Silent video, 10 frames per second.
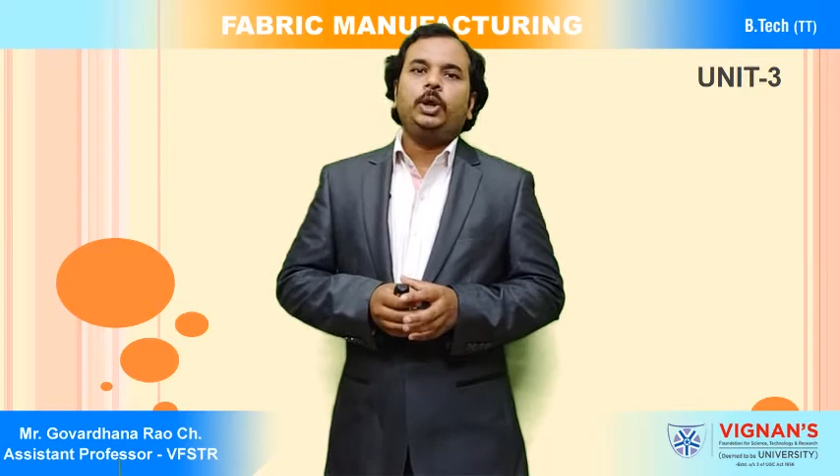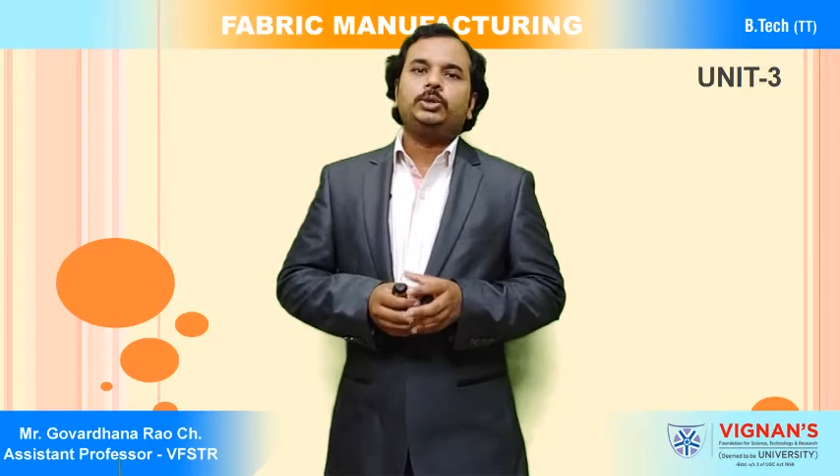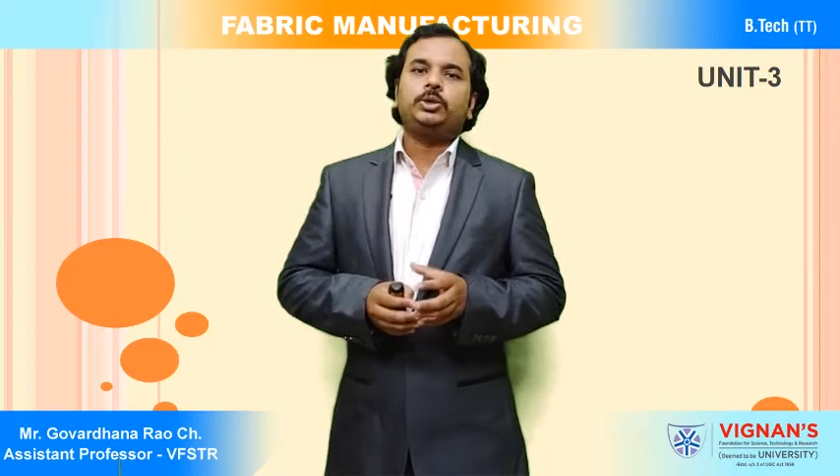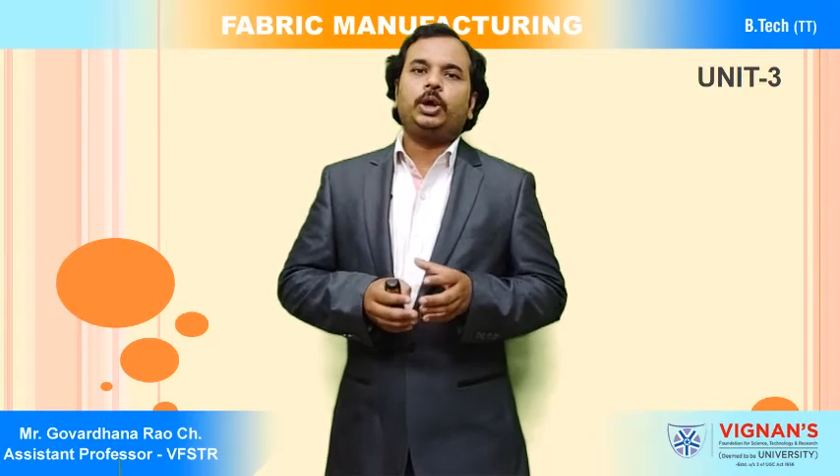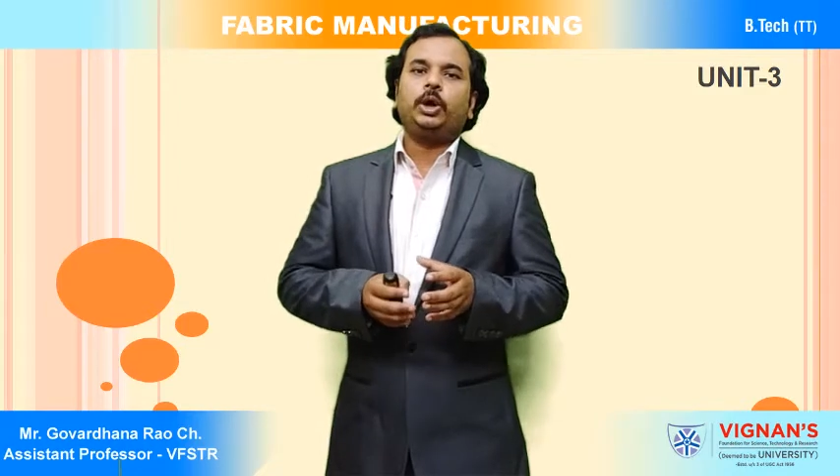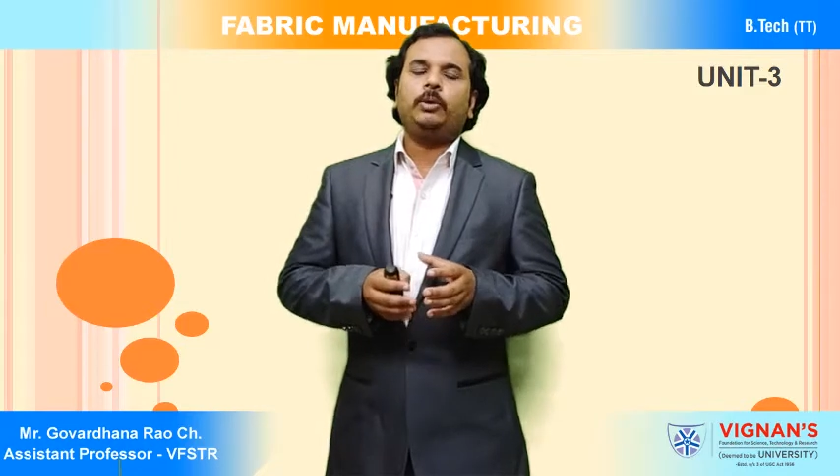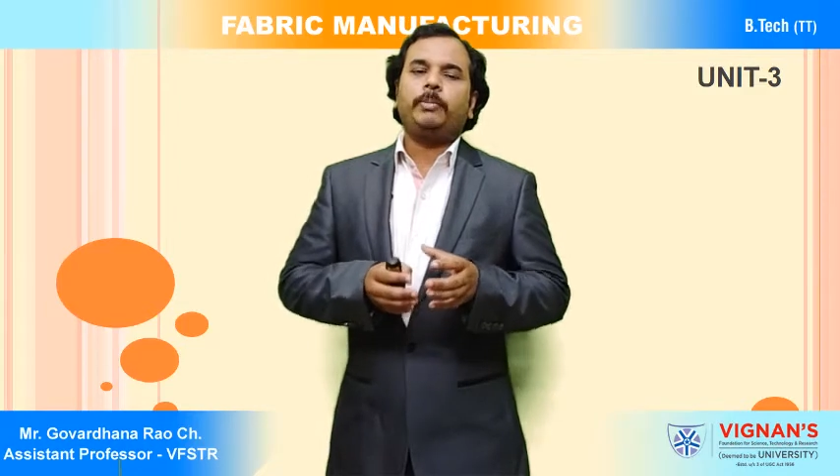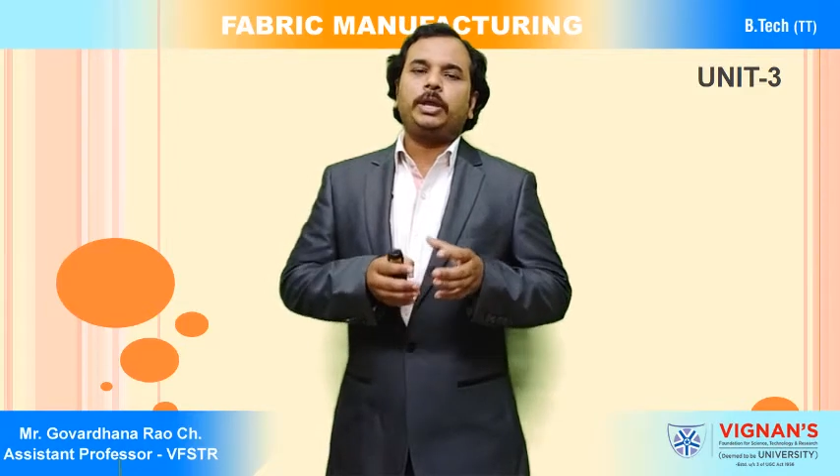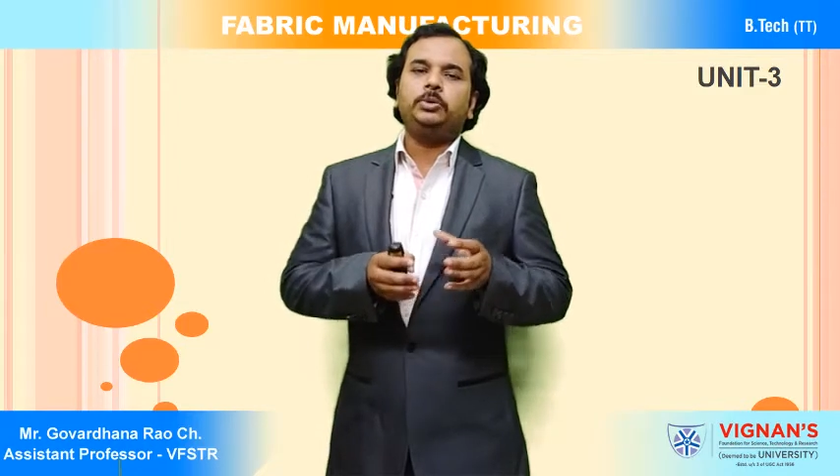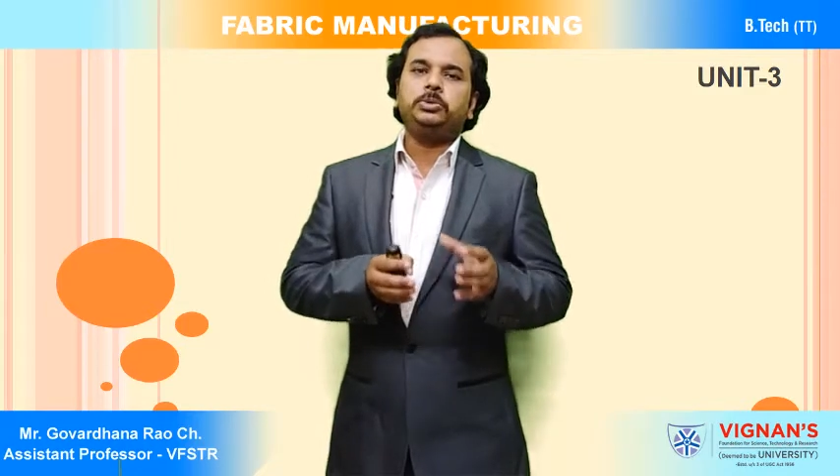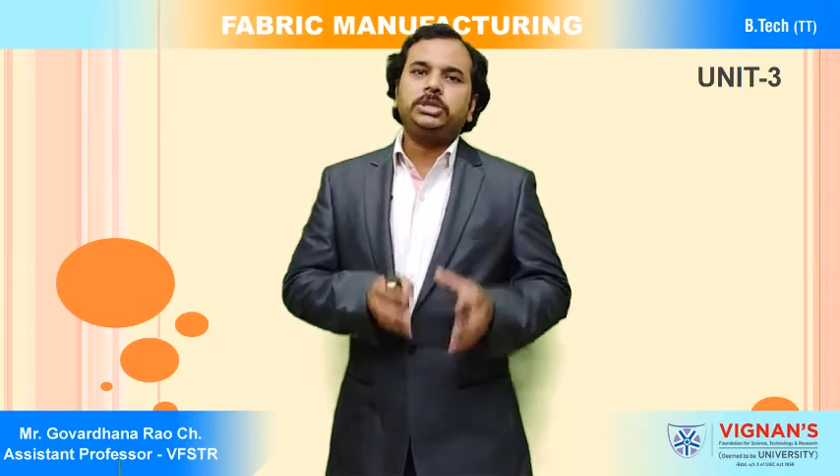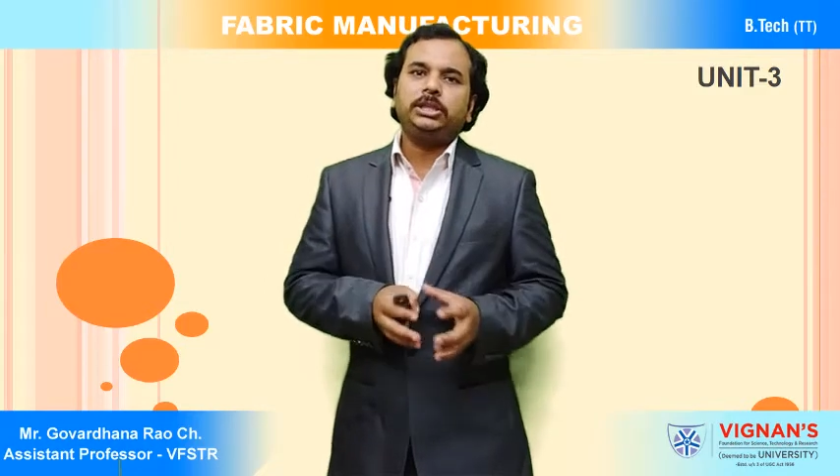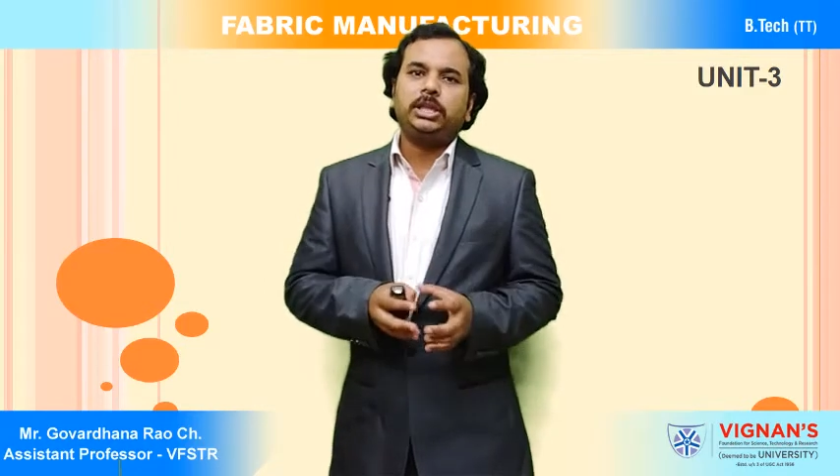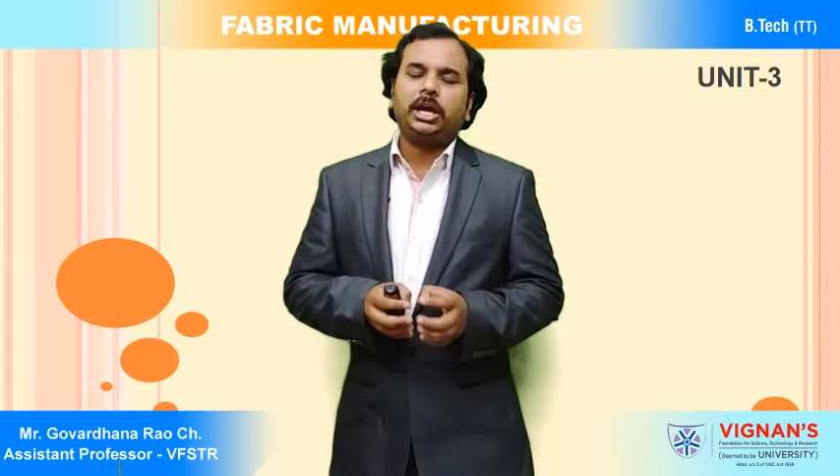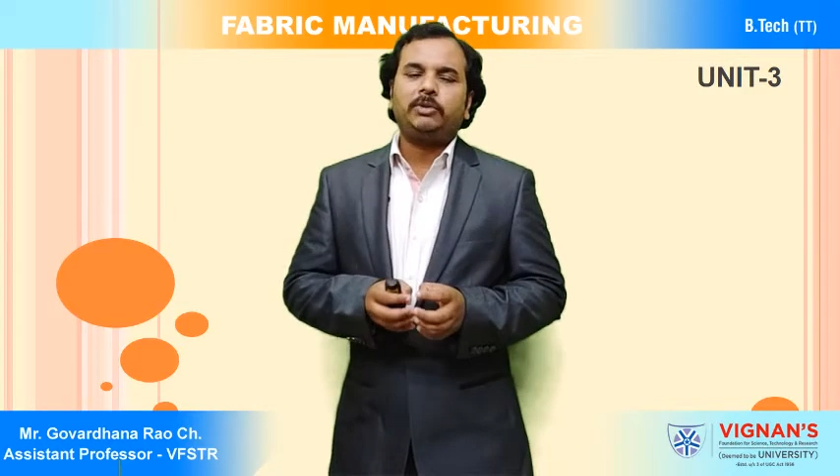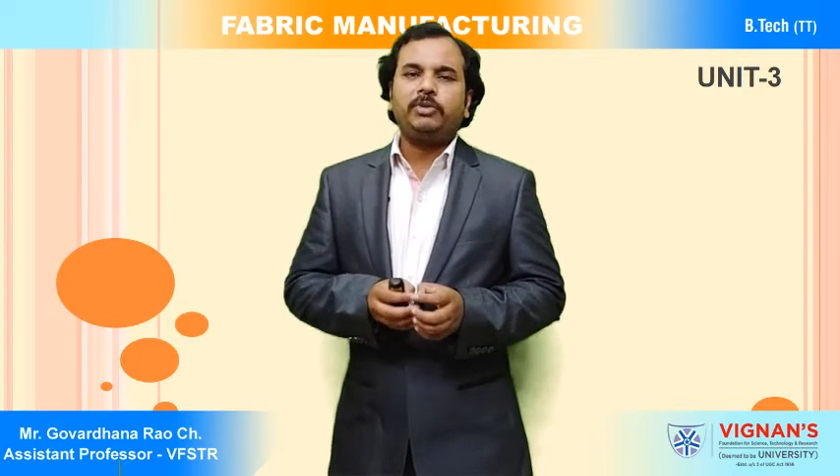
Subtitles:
So by using that,